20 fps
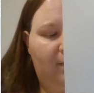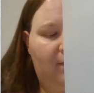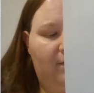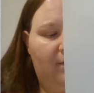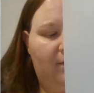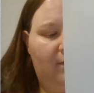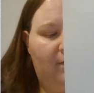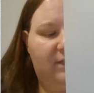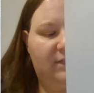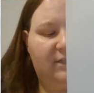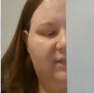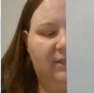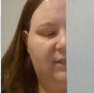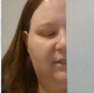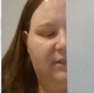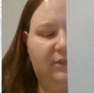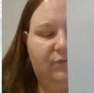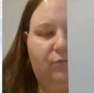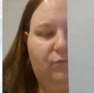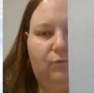This
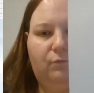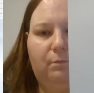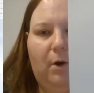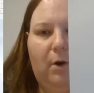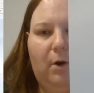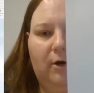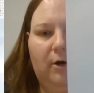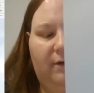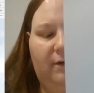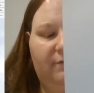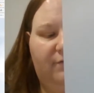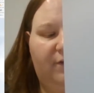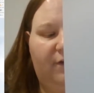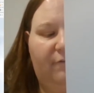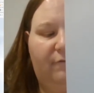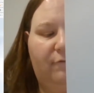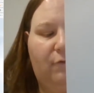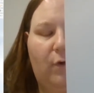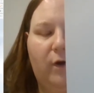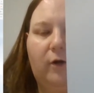is part of their
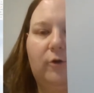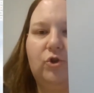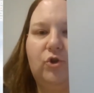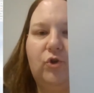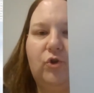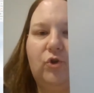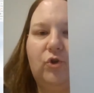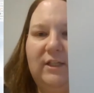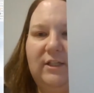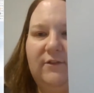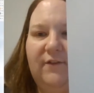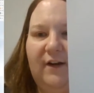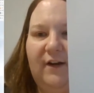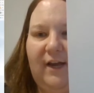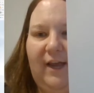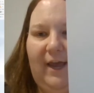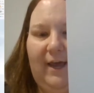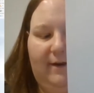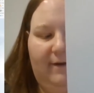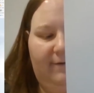foil transfer
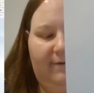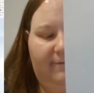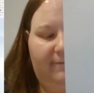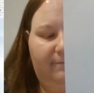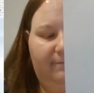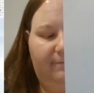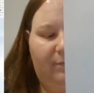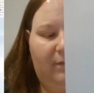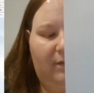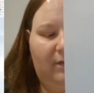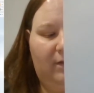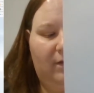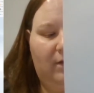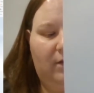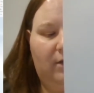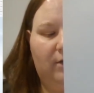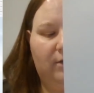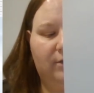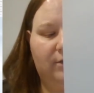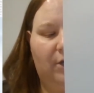kit.
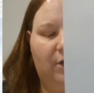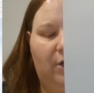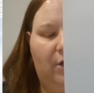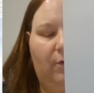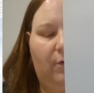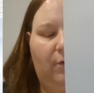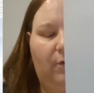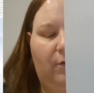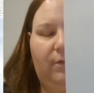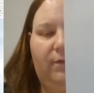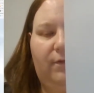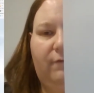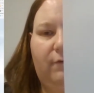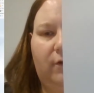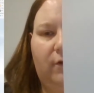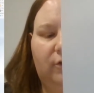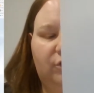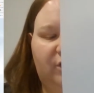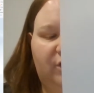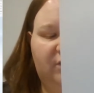So the
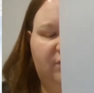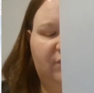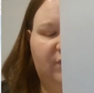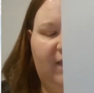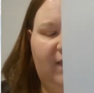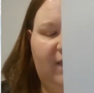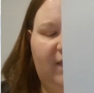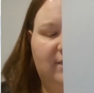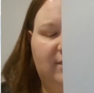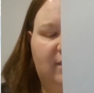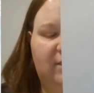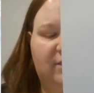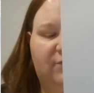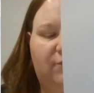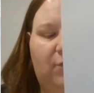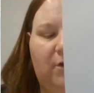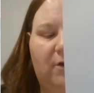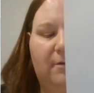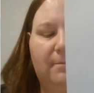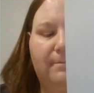foil transfer kit does
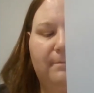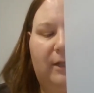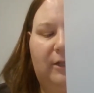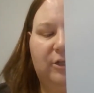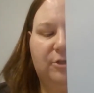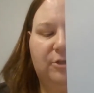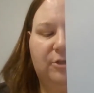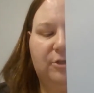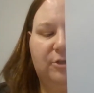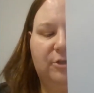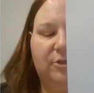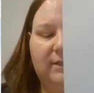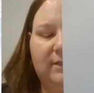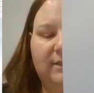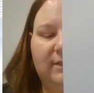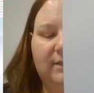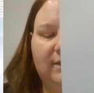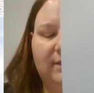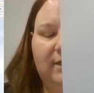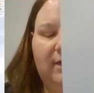foil
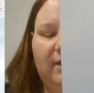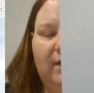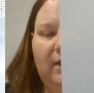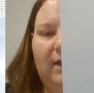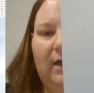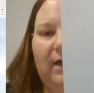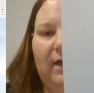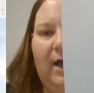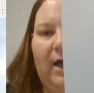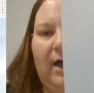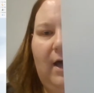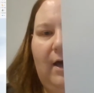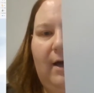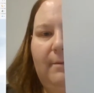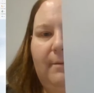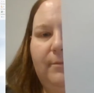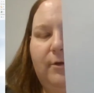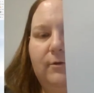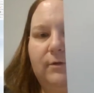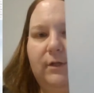embellishments
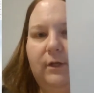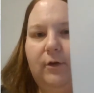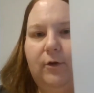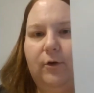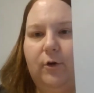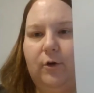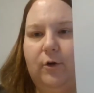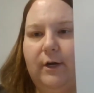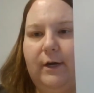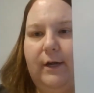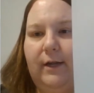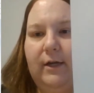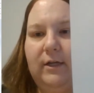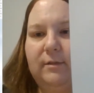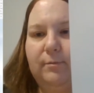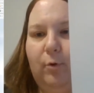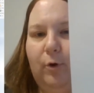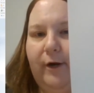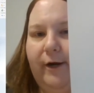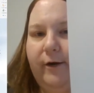using your Cricut
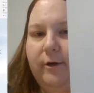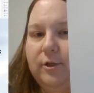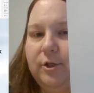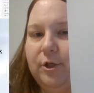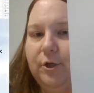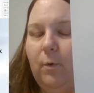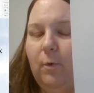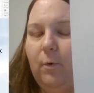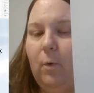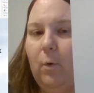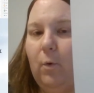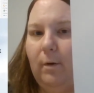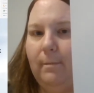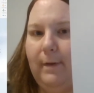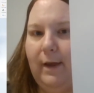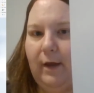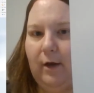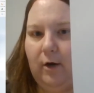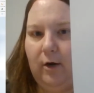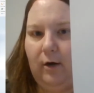Explorer 2 or
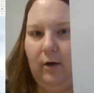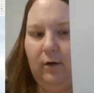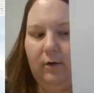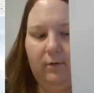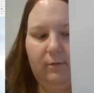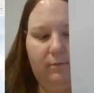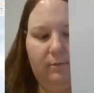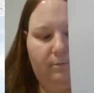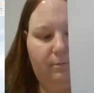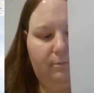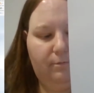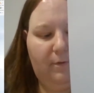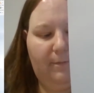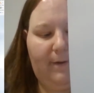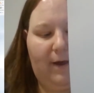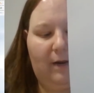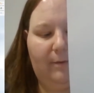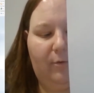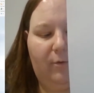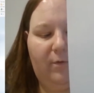Maker,
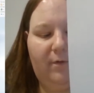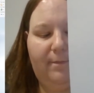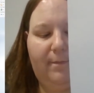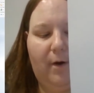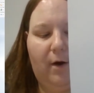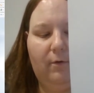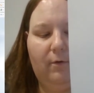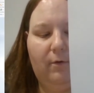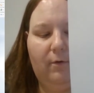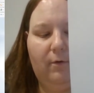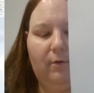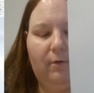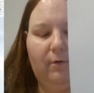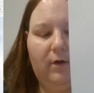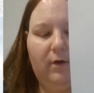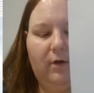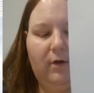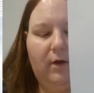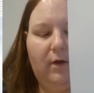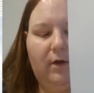compatible with both,
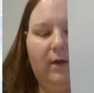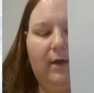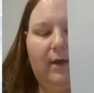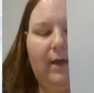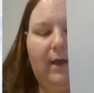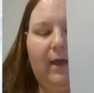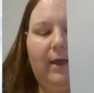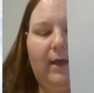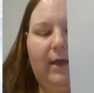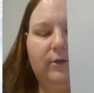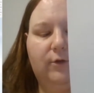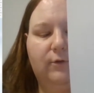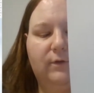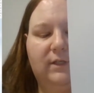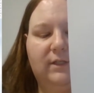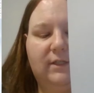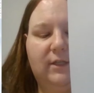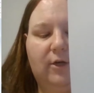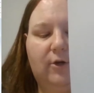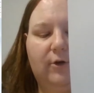and
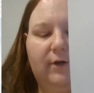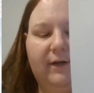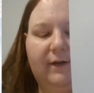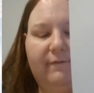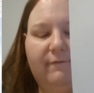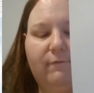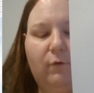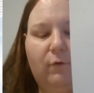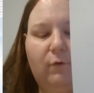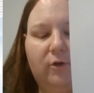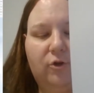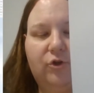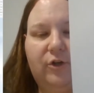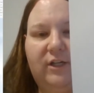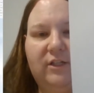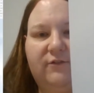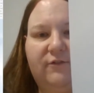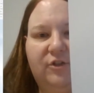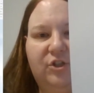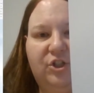uses the Cricut foil
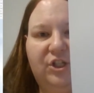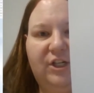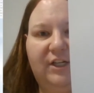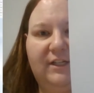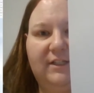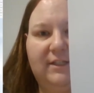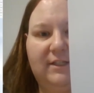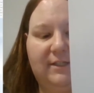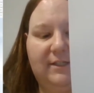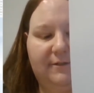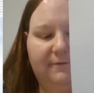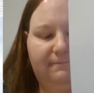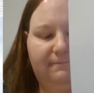transfer sheets.